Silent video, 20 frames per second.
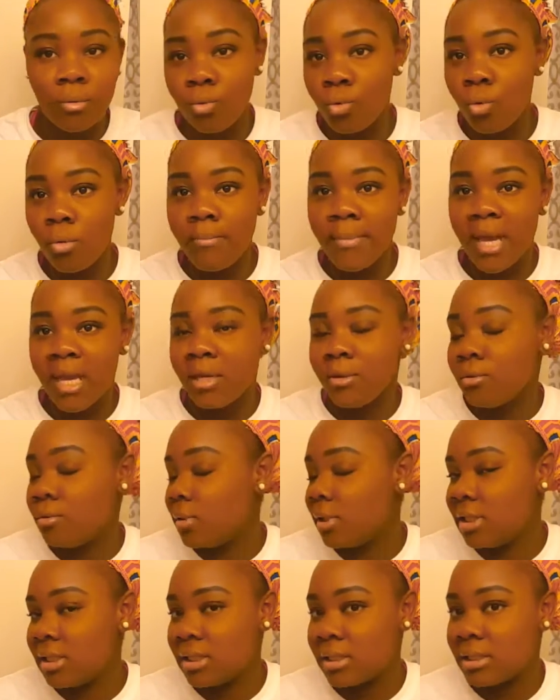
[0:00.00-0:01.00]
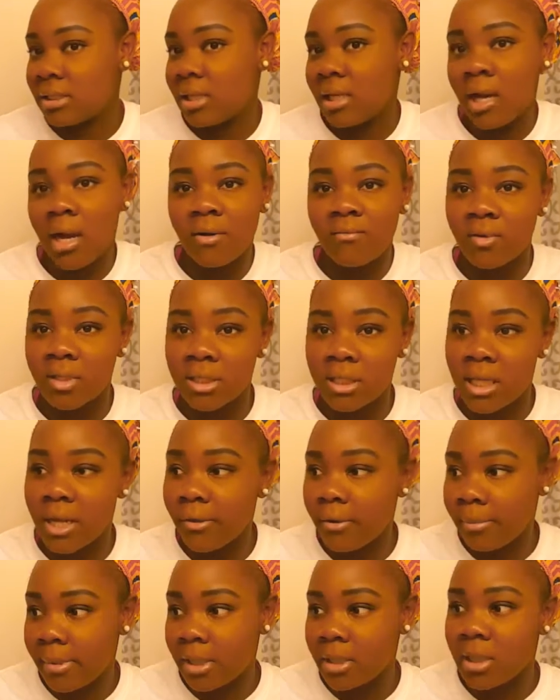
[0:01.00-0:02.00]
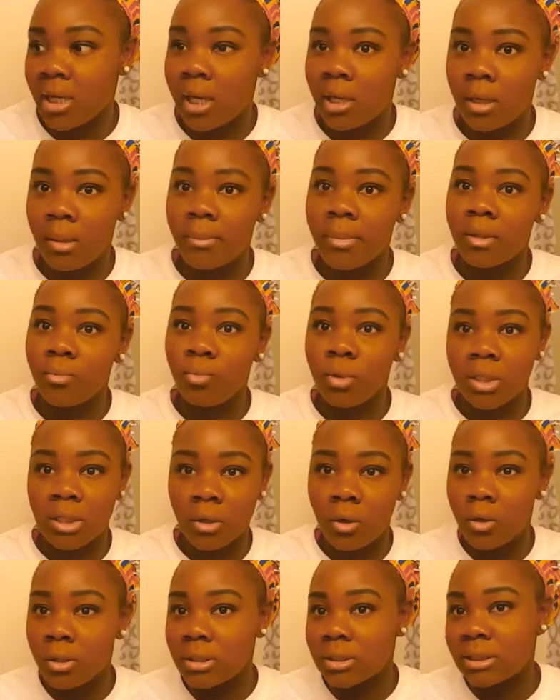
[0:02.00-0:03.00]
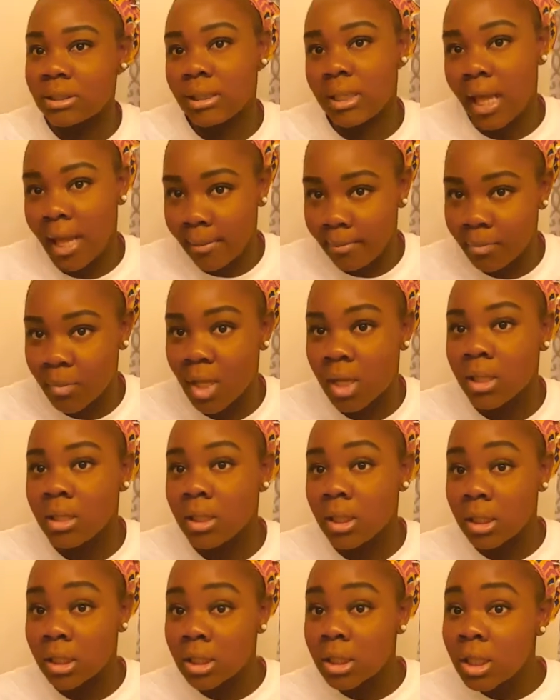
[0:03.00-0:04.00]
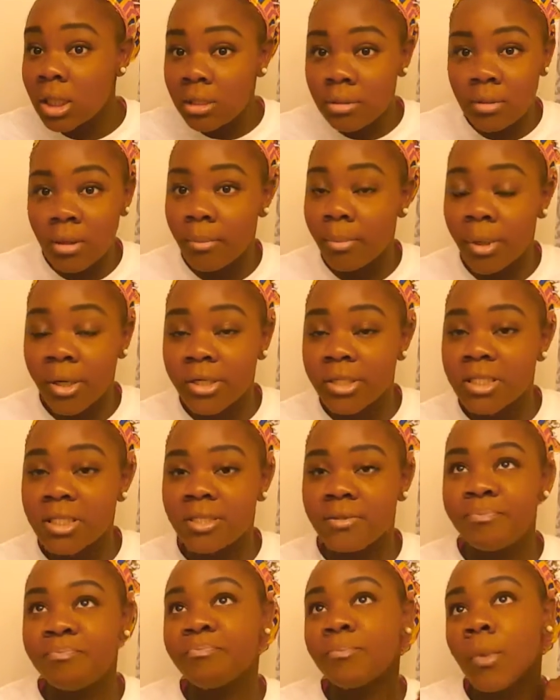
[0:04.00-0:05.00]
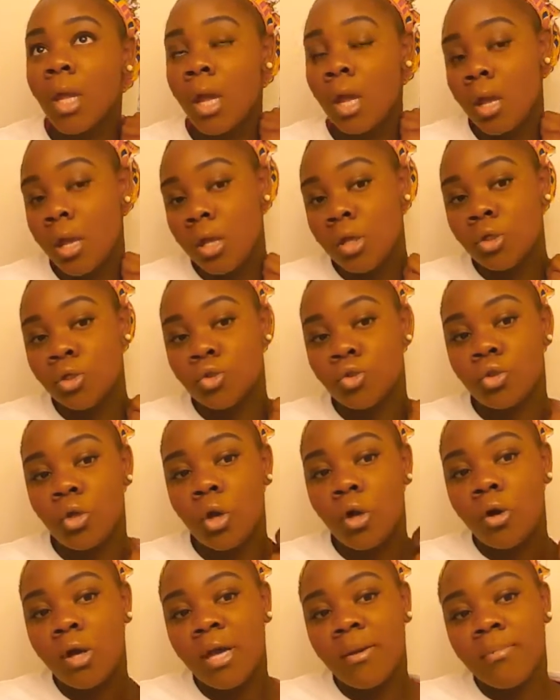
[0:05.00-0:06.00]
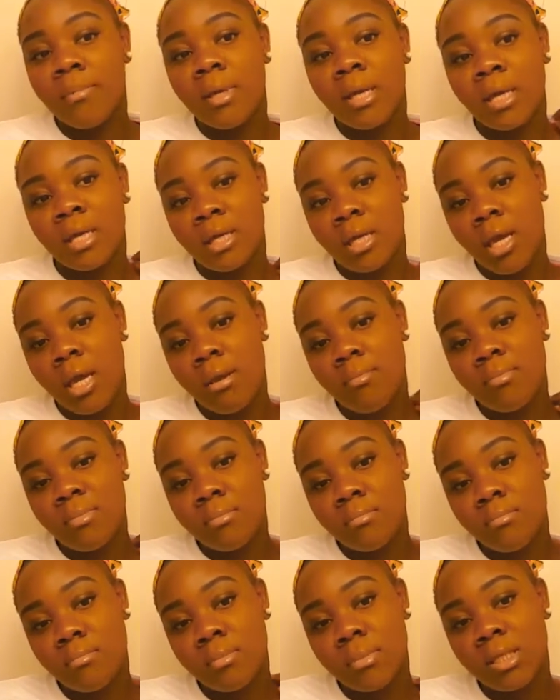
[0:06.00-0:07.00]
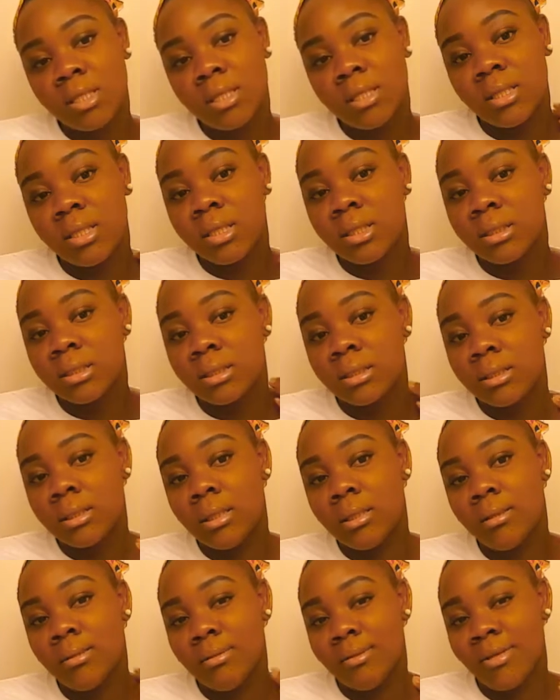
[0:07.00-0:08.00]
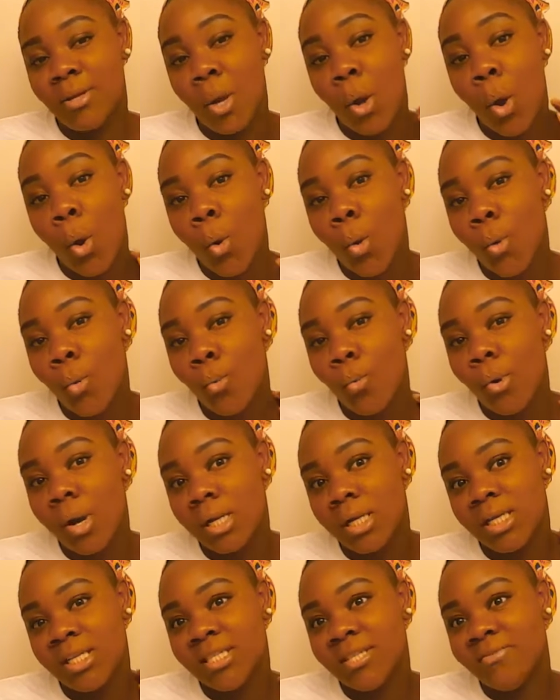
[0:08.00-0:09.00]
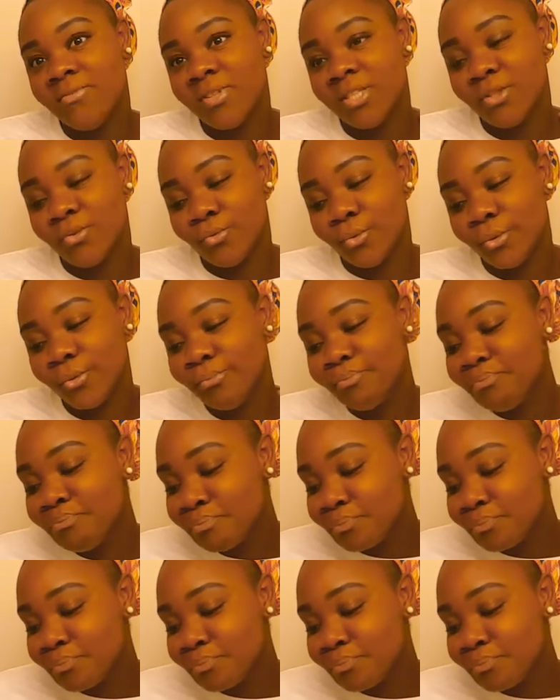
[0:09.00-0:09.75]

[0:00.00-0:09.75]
who made noises, and obviously everybody got up, and we all slapped the person. So it came to this one individual.